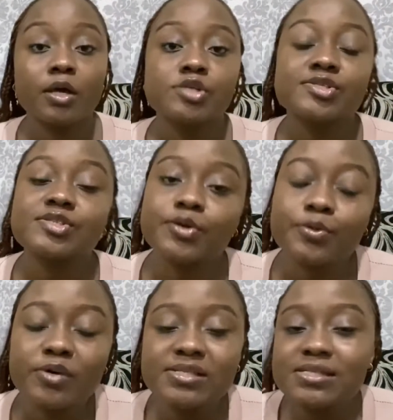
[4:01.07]
So
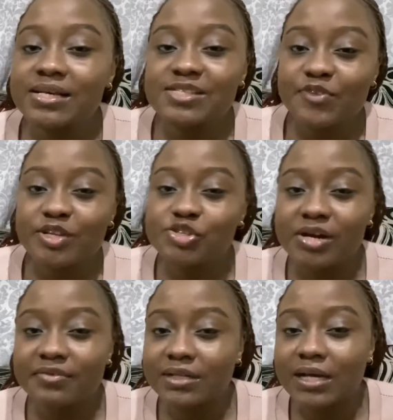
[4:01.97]
what's next for the
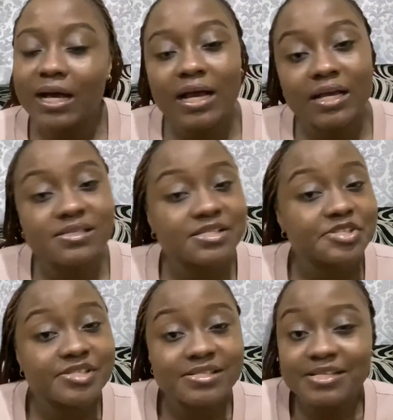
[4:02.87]
traveler? I
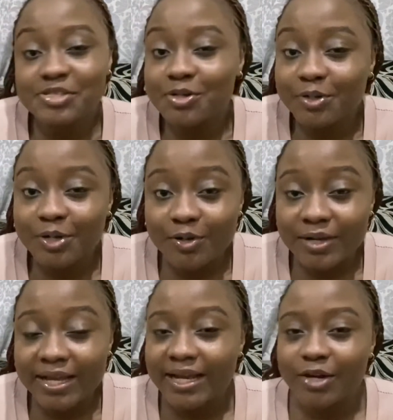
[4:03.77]
seriously don't know
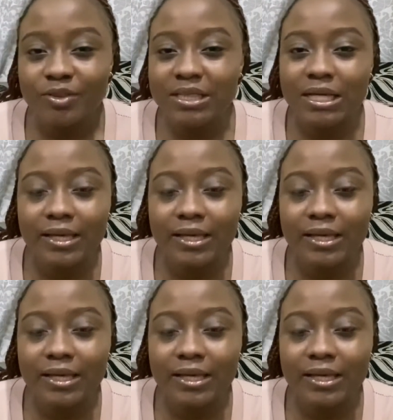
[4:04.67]
and I don't think